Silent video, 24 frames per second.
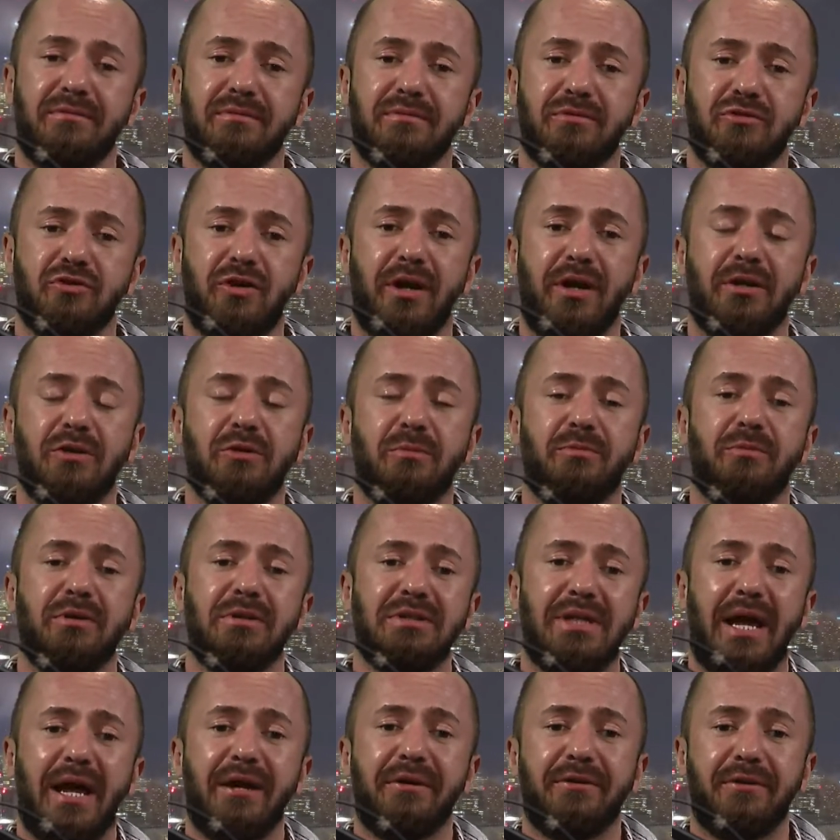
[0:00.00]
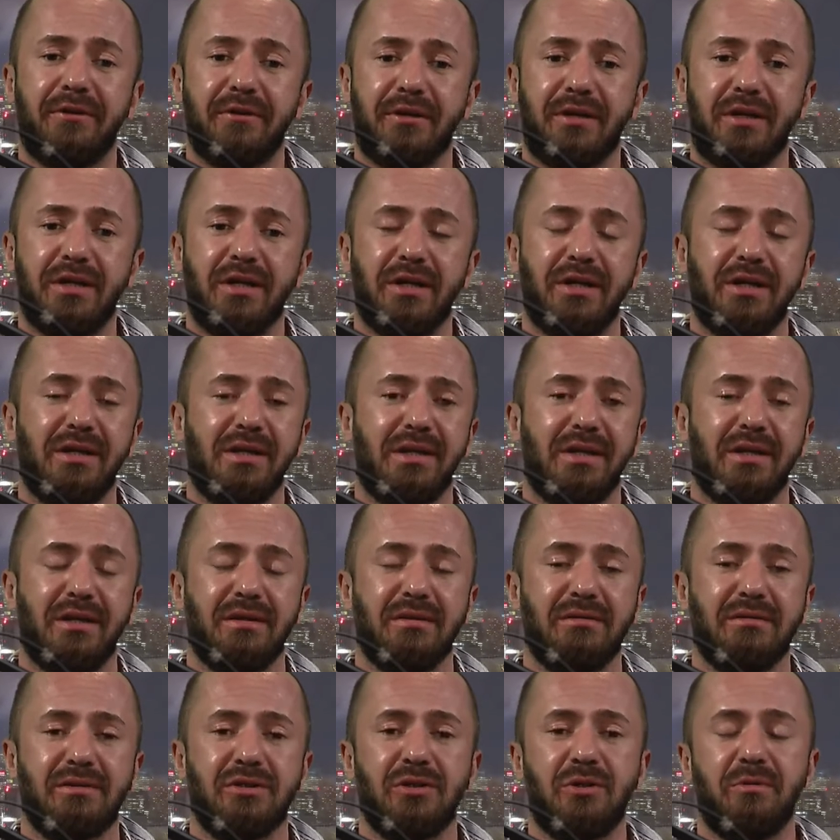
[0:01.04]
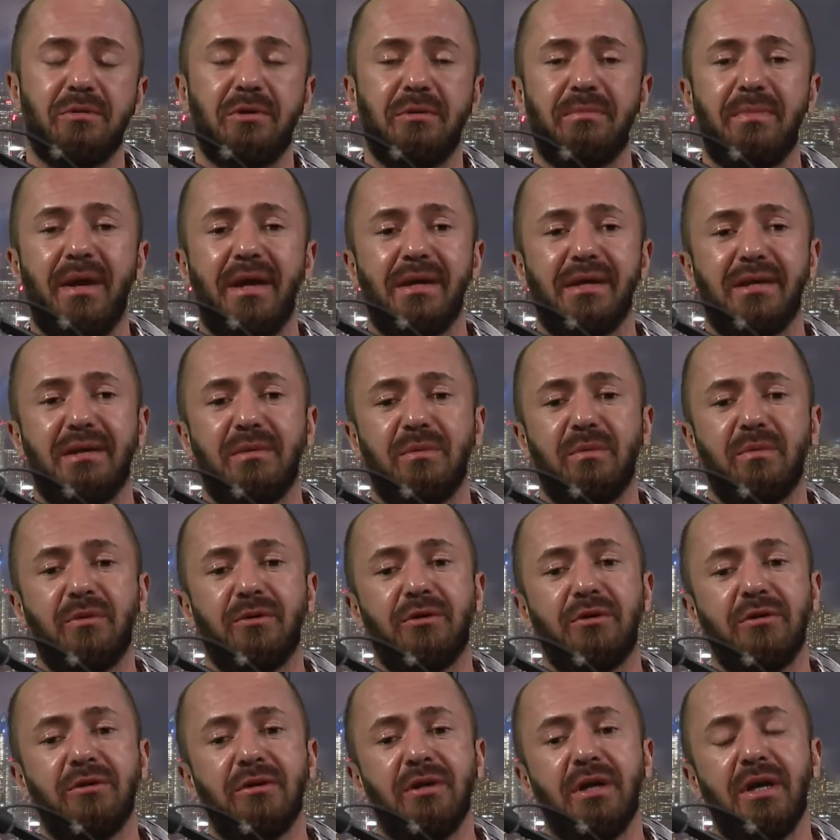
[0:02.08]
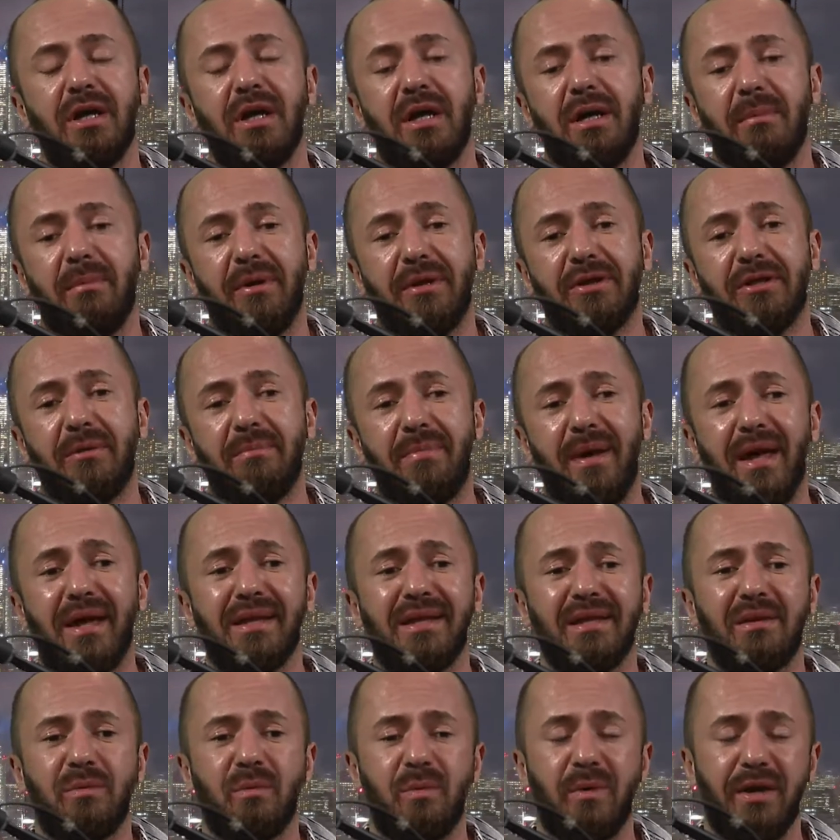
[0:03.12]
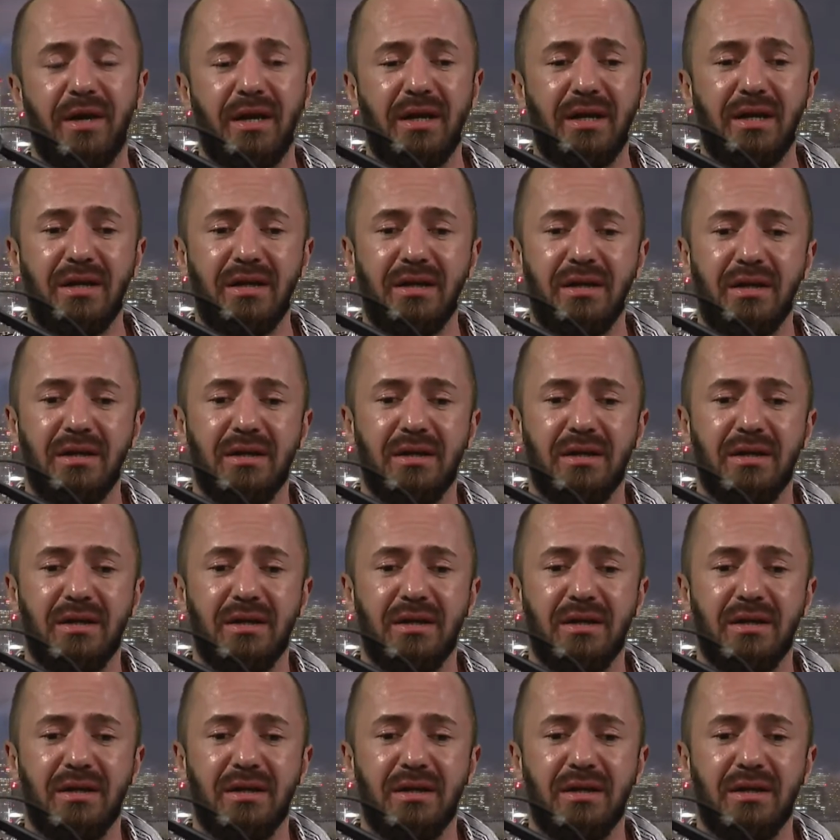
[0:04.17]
trying to protect their kids and show them the best world. But the best way